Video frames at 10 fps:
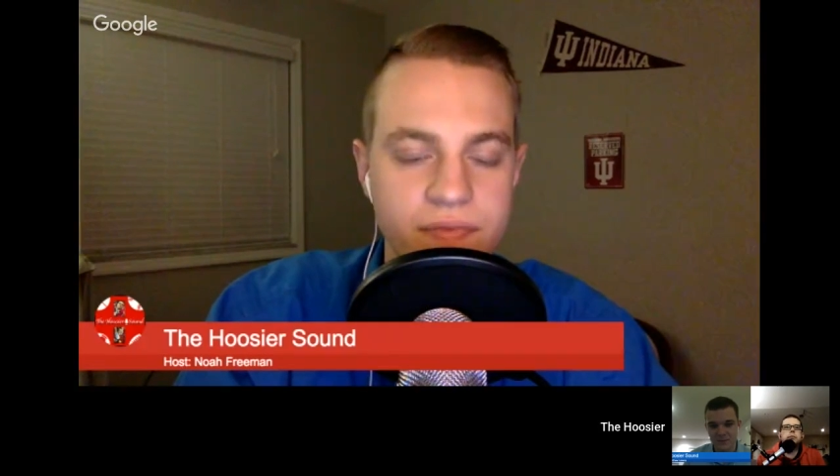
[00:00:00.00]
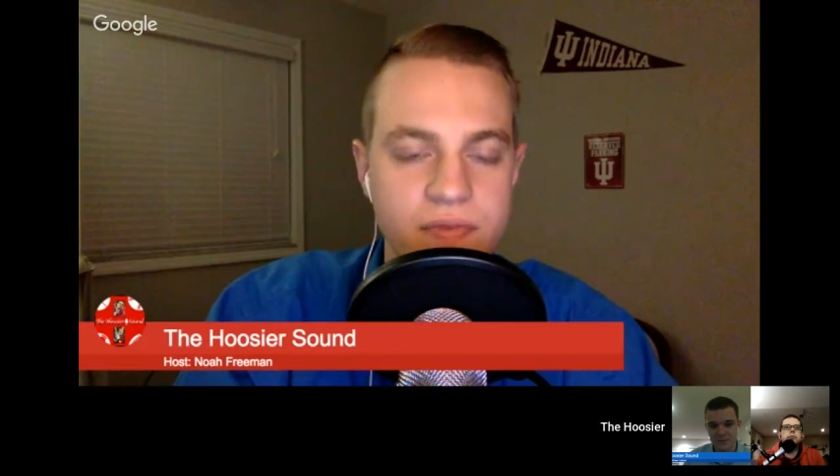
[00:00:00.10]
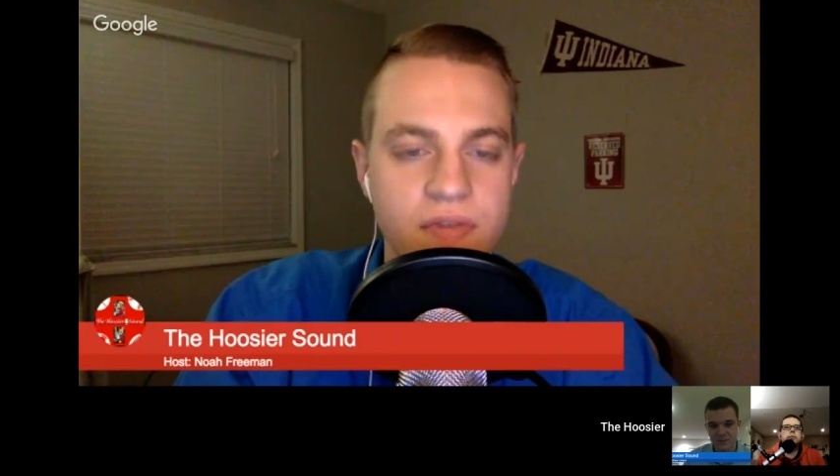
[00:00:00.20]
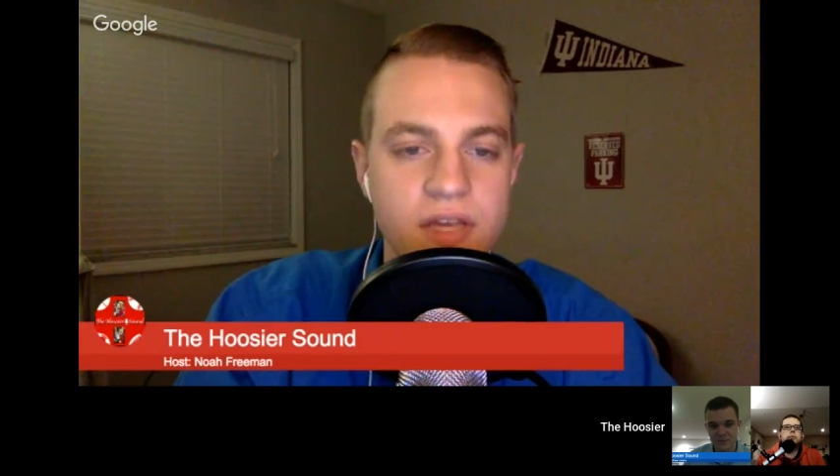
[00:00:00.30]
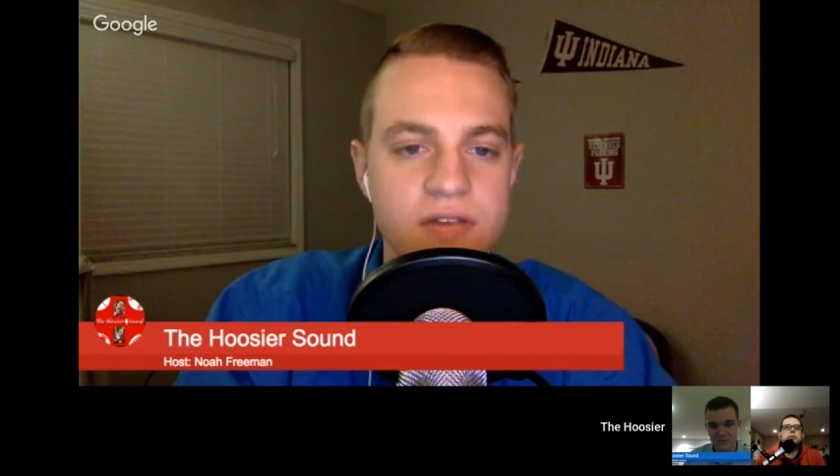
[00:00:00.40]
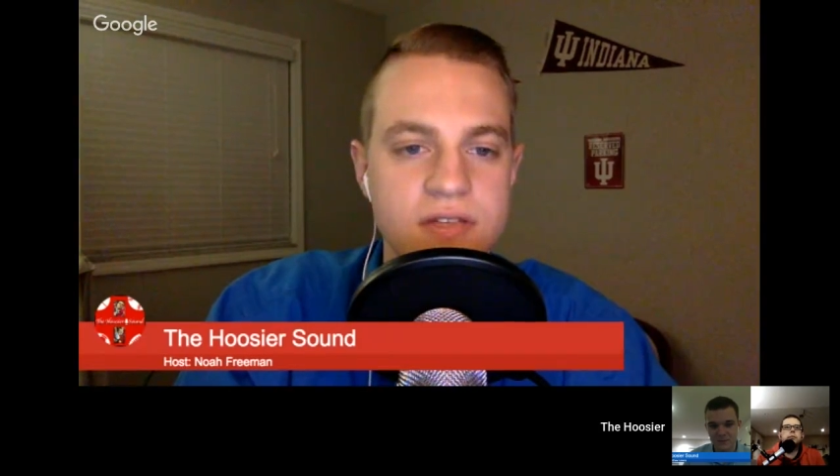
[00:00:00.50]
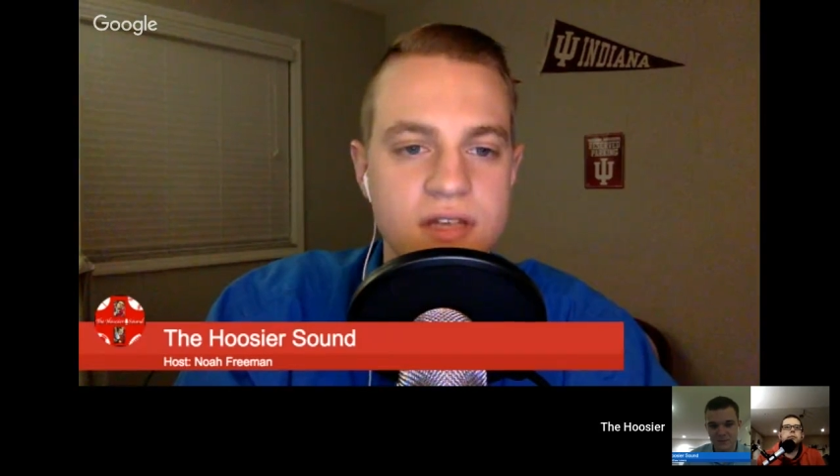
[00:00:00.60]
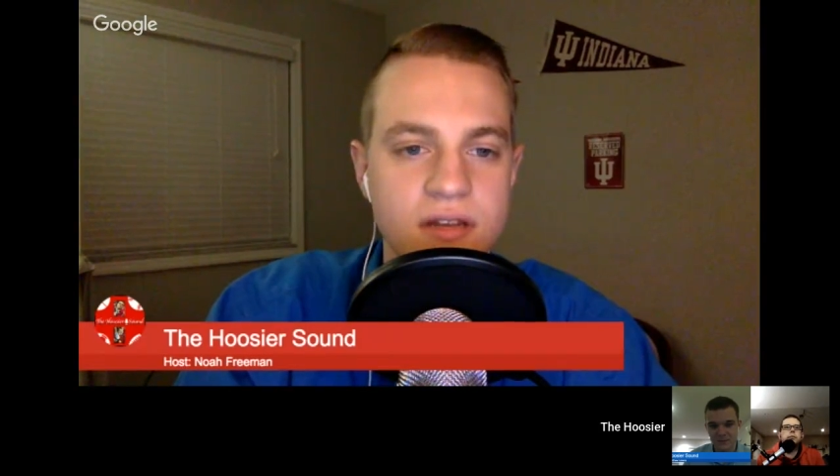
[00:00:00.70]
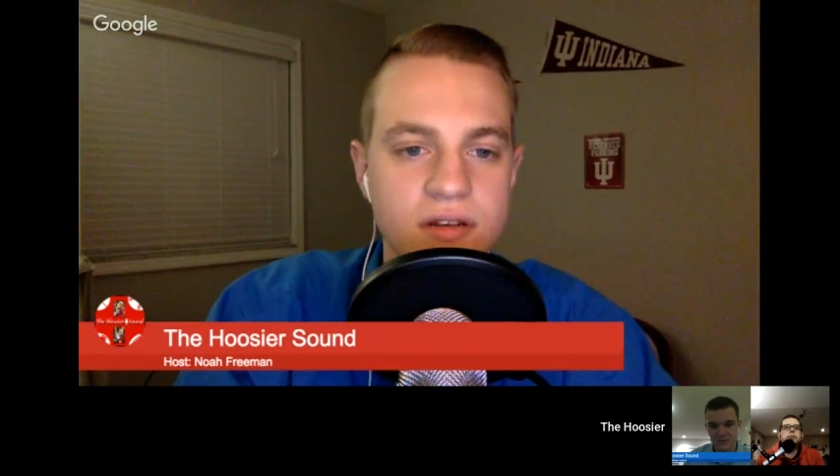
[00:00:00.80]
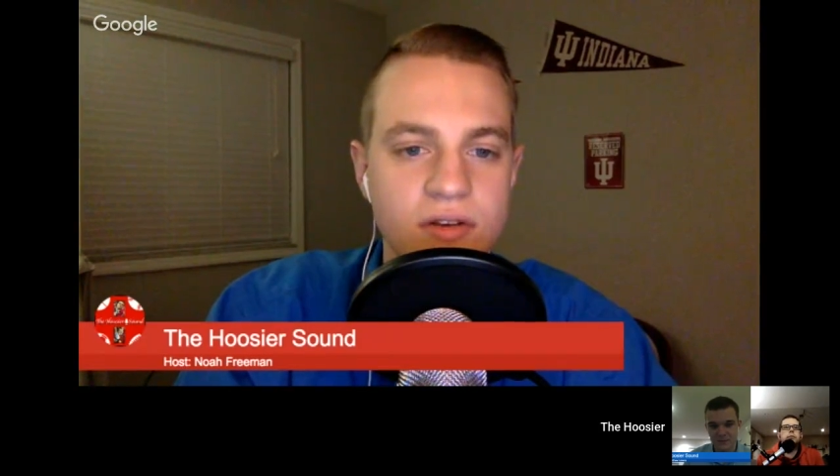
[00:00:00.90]
like you
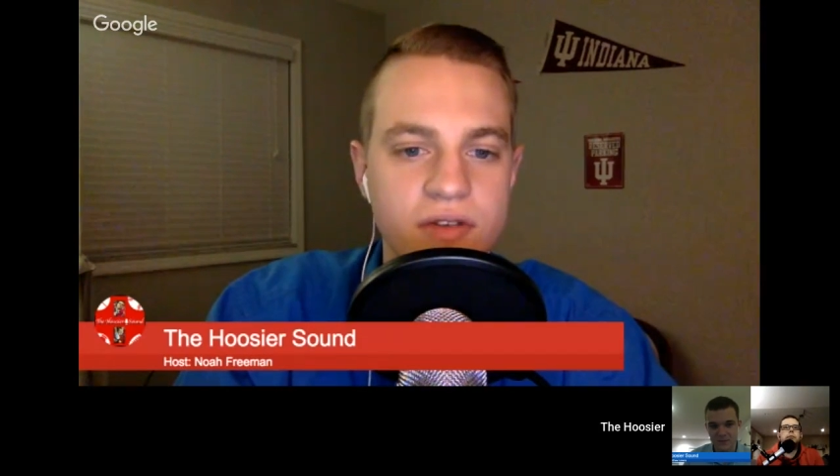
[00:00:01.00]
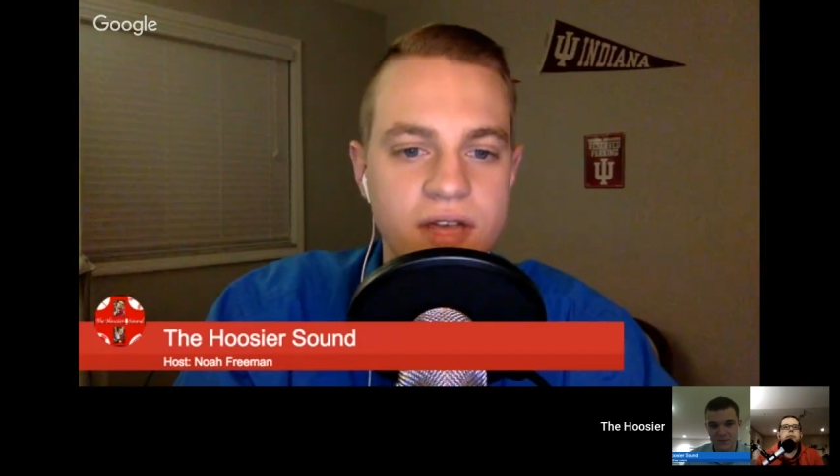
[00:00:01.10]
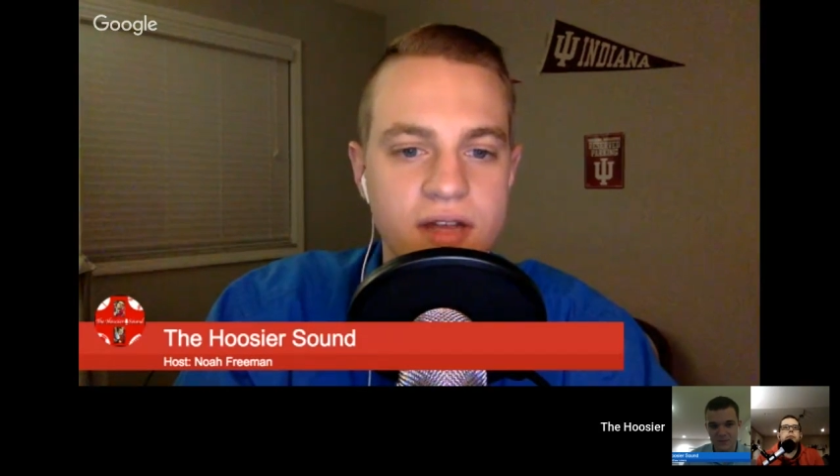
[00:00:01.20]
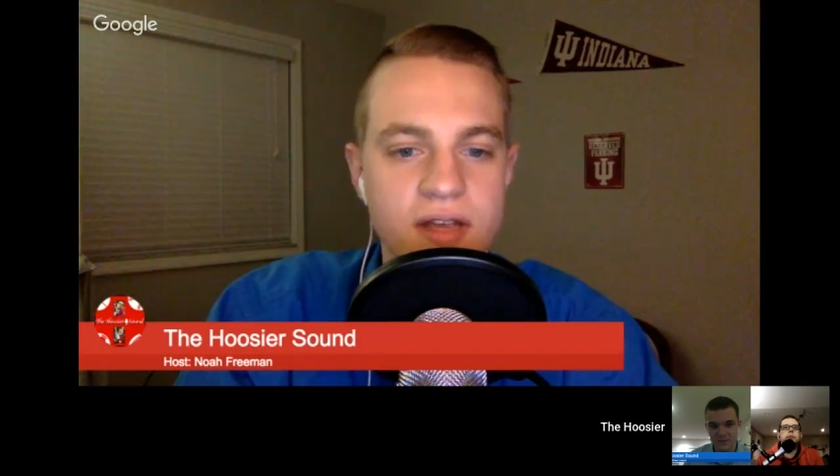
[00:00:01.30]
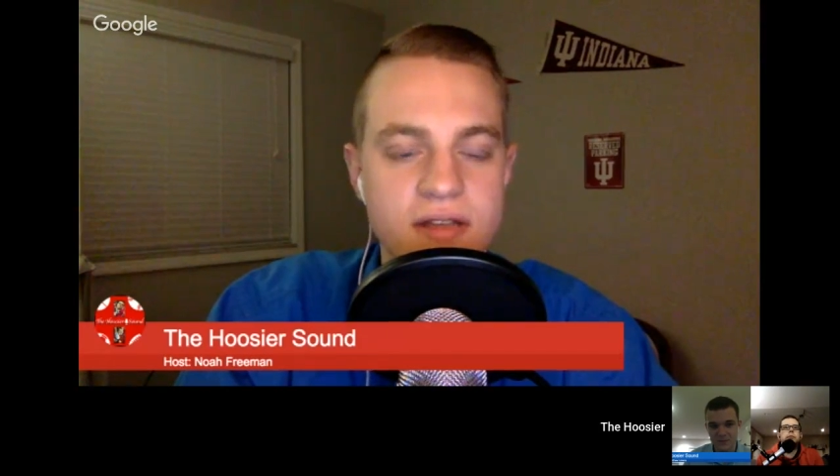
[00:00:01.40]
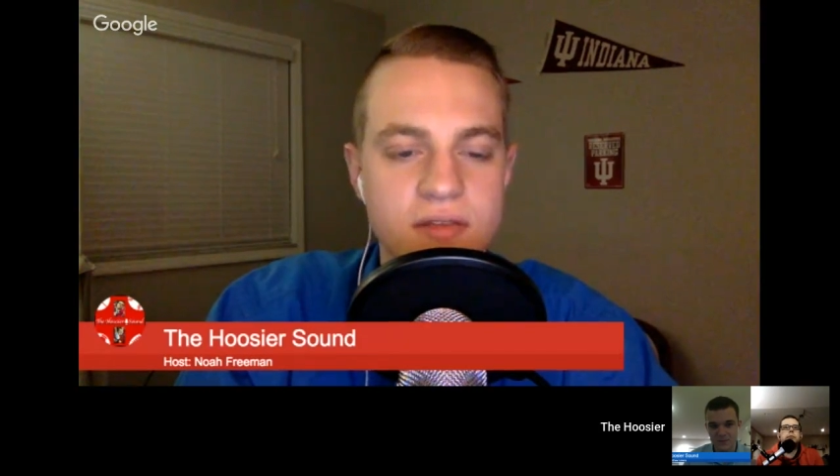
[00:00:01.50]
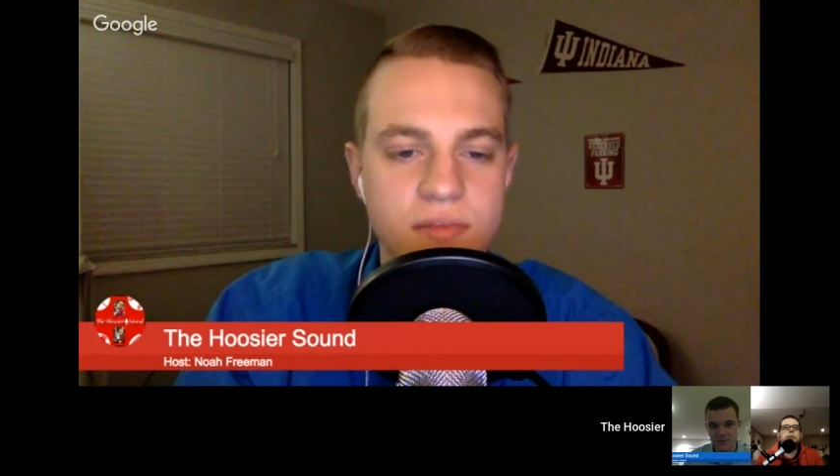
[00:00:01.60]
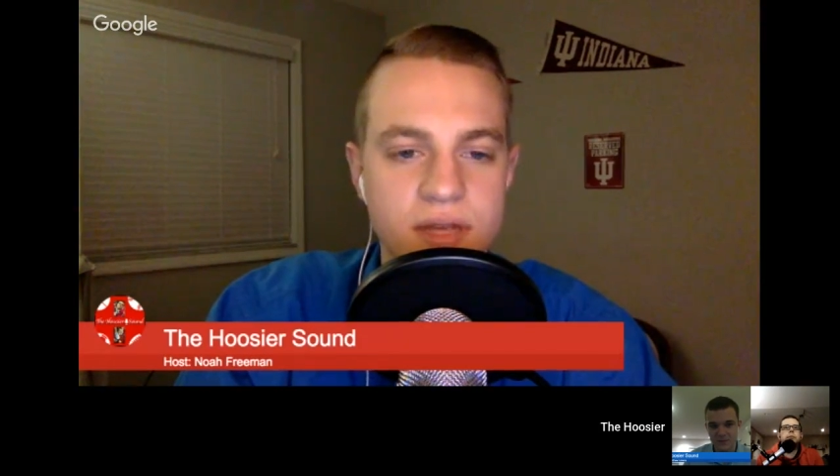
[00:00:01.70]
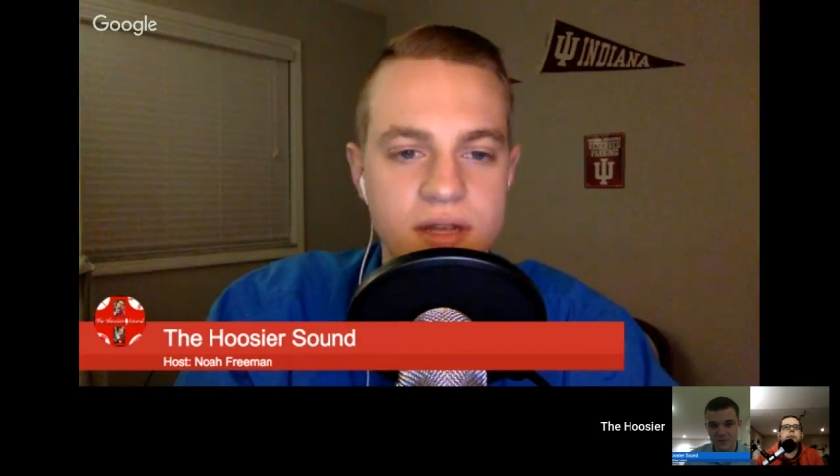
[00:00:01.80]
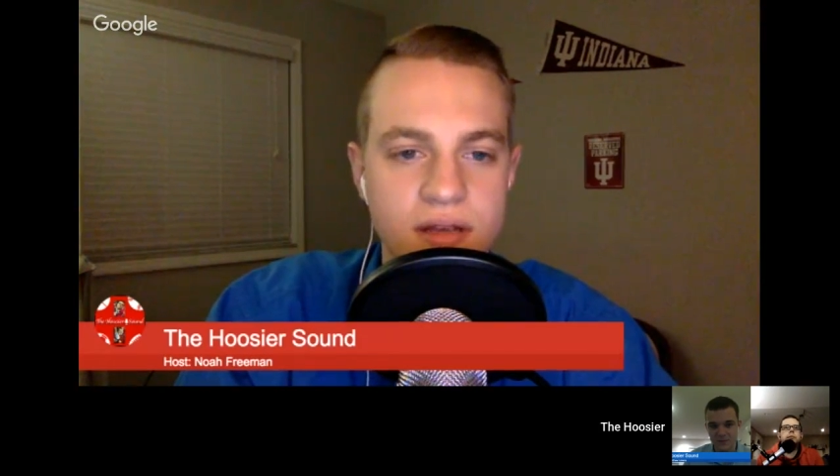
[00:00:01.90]
said, Nova getting into
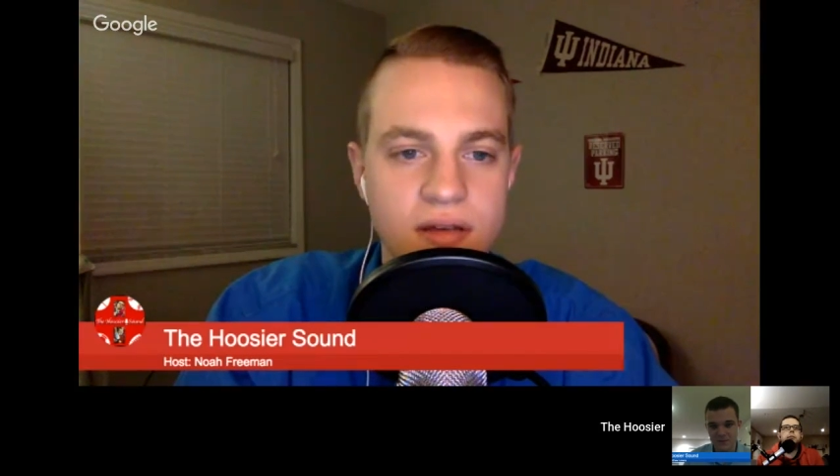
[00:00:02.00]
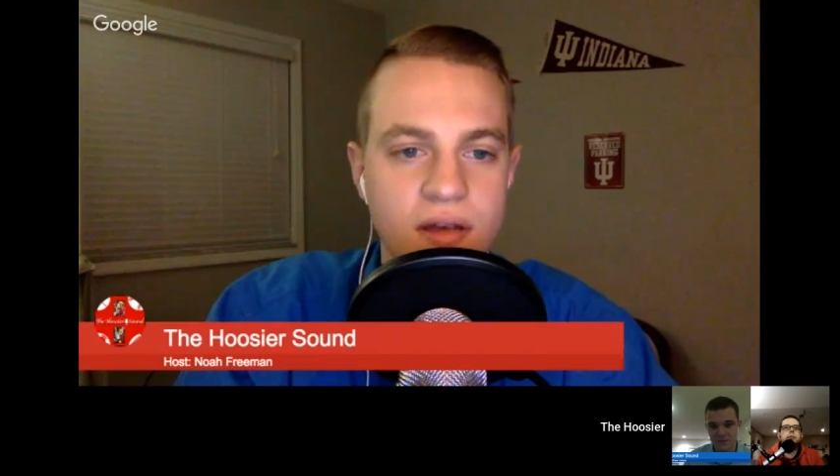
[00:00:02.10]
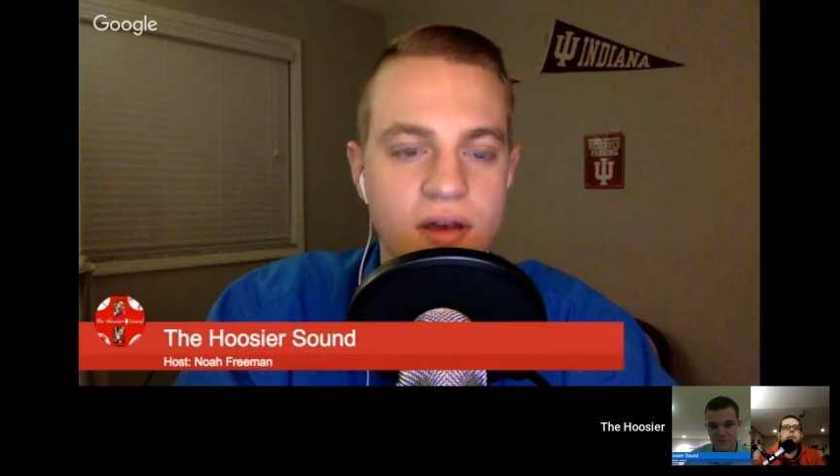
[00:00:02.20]
beating